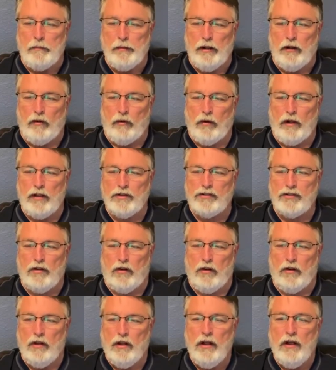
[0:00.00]
Bill
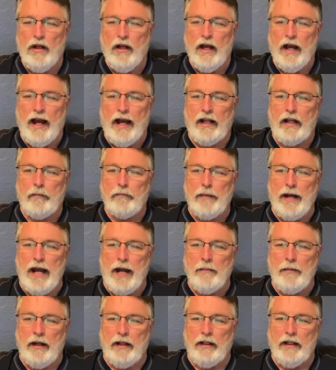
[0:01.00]
Russell,
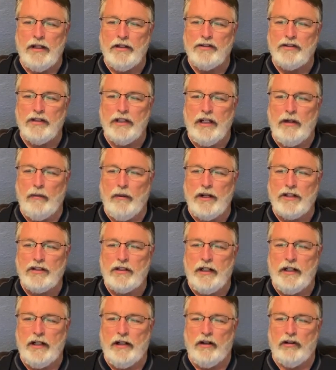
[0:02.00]
Alabama. Let's see.
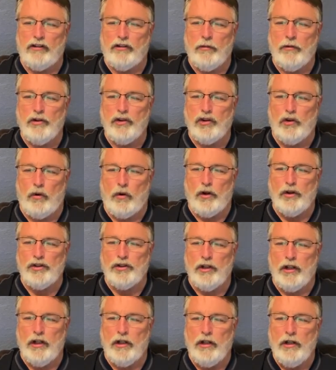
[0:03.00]
Wesley Hills from
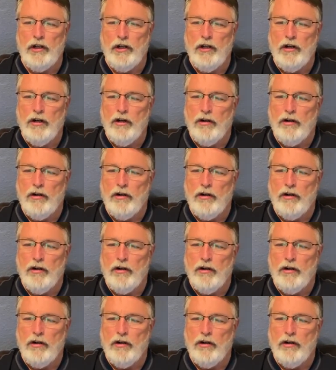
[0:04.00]
Georgia.